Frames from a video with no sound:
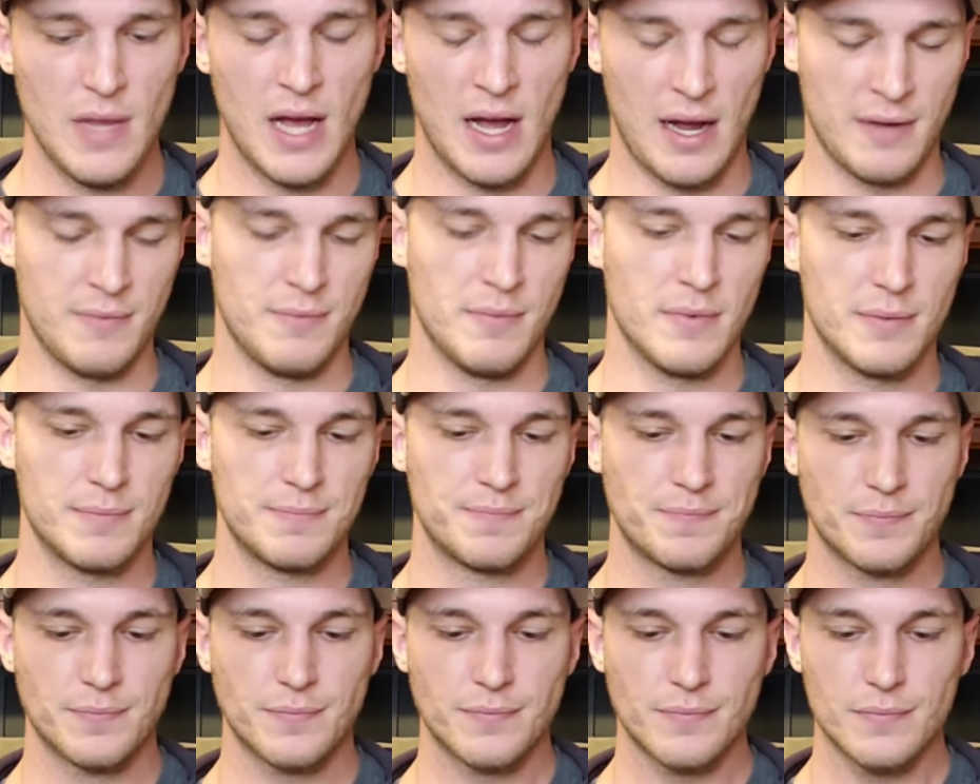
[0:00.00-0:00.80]

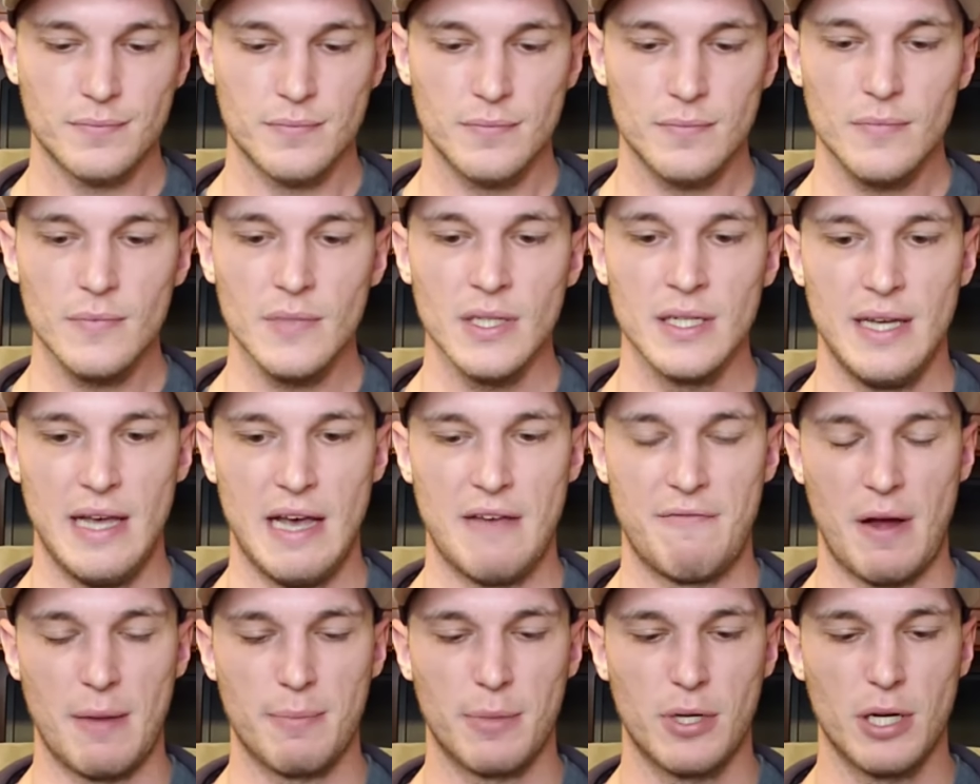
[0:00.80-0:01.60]

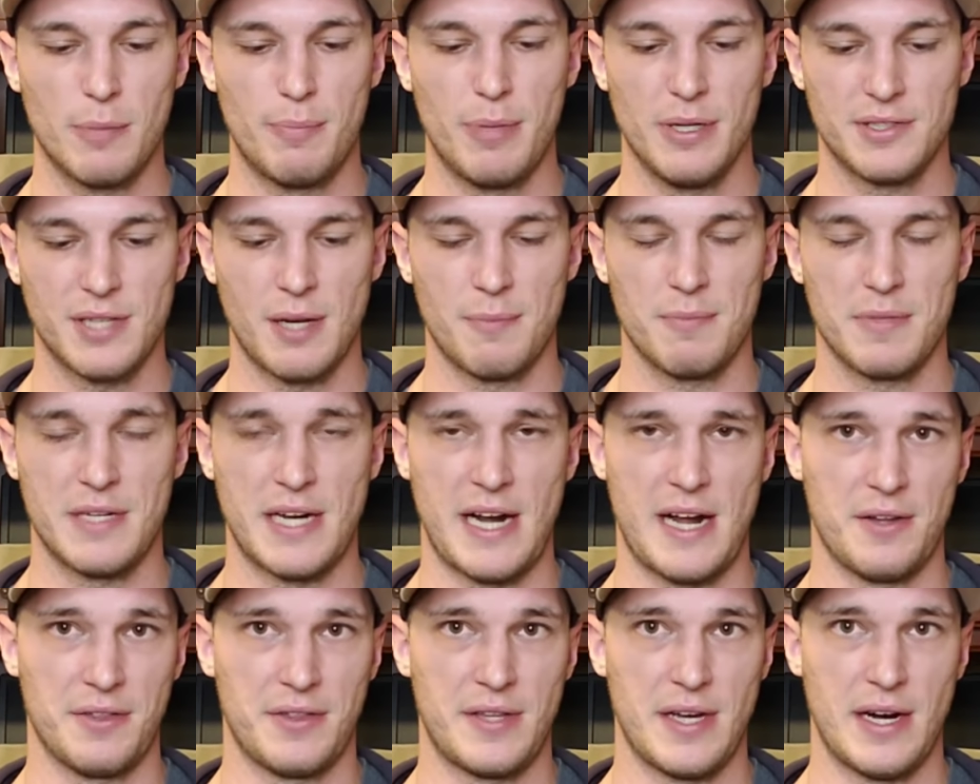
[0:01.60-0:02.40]
If I'm going to put something
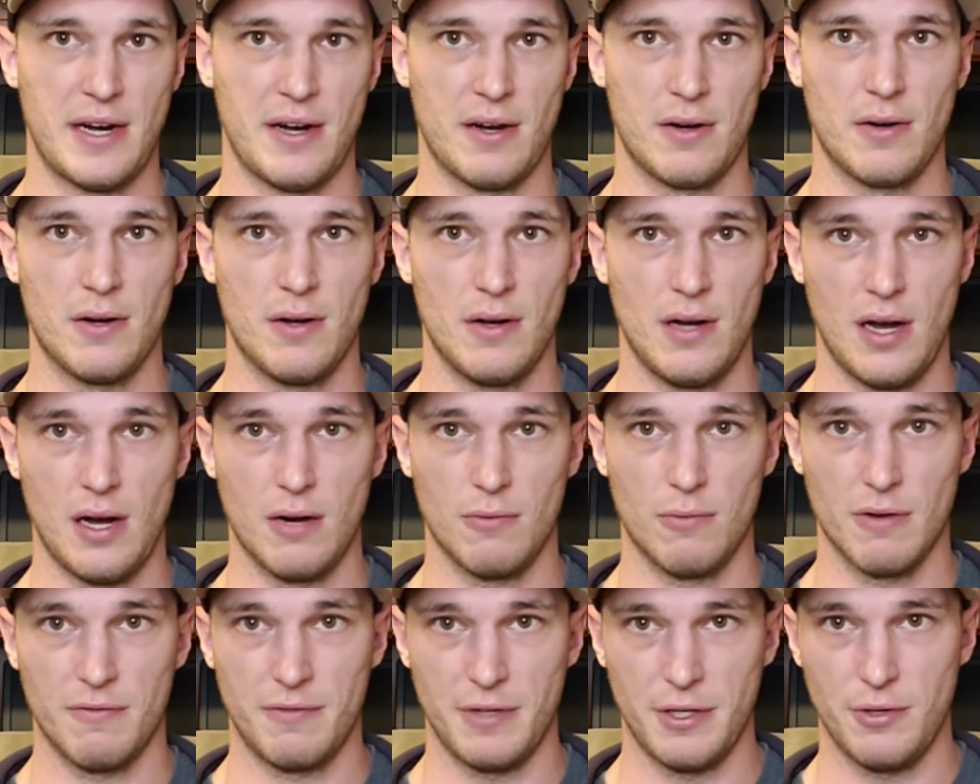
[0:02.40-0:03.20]
out there
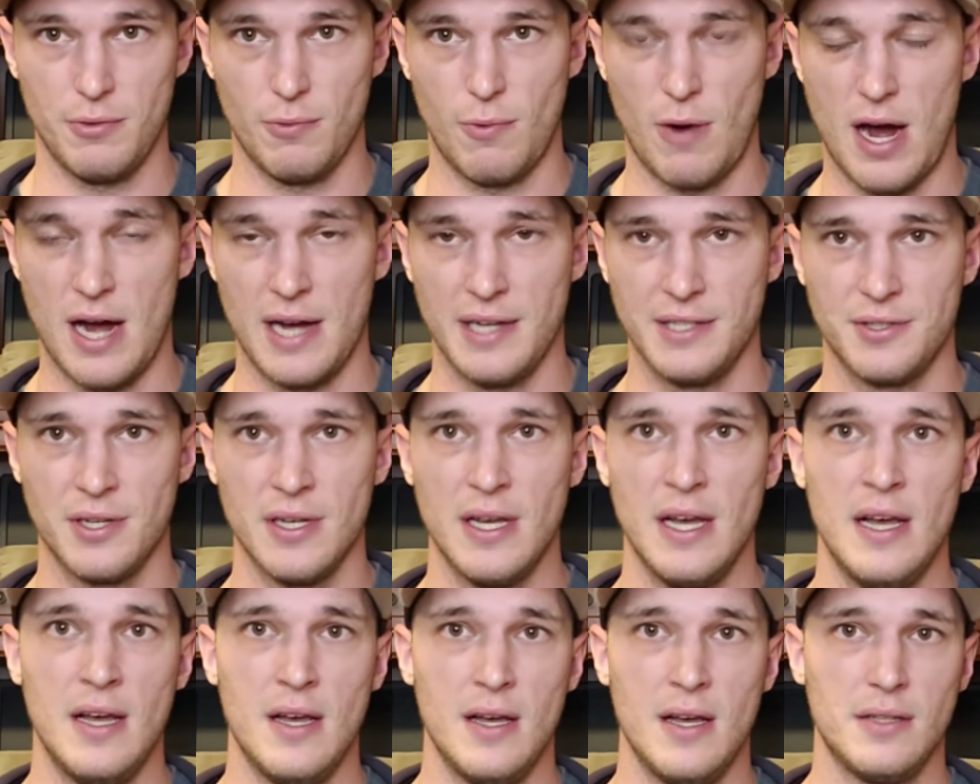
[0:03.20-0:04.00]
review-wise,
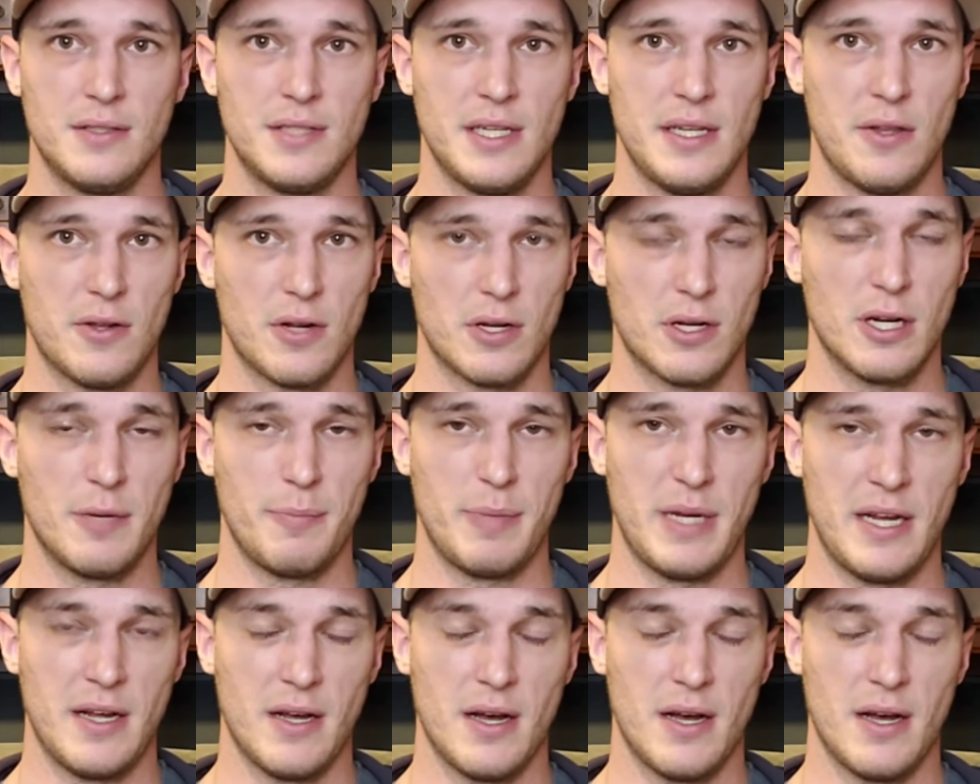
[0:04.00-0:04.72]
it's either going to